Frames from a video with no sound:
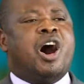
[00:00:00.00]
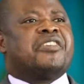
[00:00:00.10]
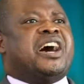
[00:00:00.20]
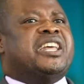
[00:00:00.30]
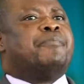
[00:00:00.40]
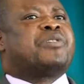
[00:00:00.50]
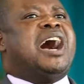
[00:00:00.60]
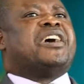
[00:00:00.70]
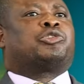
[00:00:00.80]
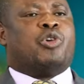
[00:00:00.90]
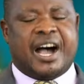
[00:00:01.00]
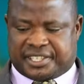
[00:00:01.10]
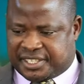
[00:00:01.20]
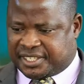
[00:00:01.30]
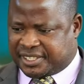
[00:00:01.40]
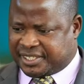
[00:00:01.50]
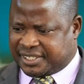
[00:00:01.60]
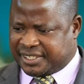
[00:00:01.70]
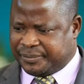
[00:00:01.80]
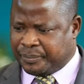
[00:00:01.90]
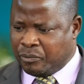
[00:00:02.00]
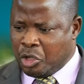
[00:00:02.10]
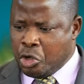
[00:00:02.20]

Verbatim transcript: more than a brother to us,